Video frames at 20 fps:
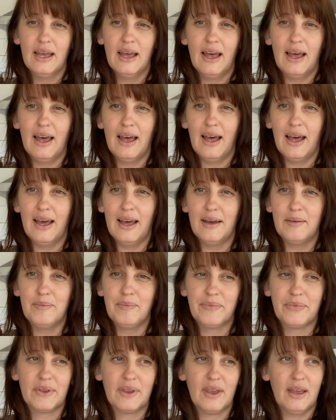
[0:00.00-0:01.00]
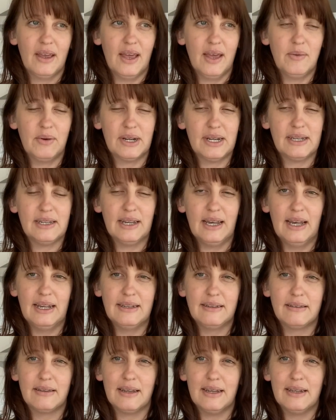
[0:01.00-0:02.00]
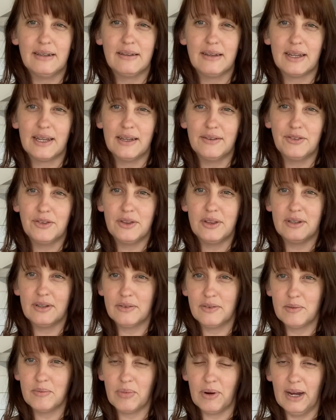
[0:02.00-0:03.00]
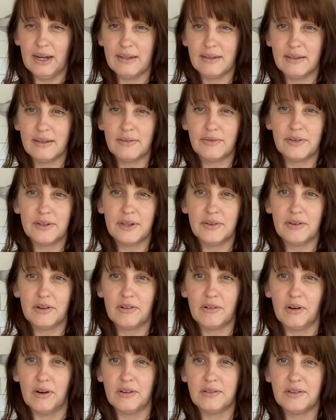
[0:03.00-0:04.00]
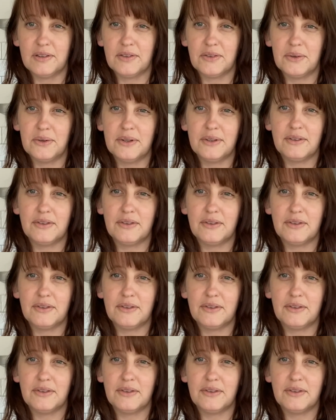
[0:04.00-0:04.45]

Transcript: and what it does is it gives you the different prices for different grocery stores.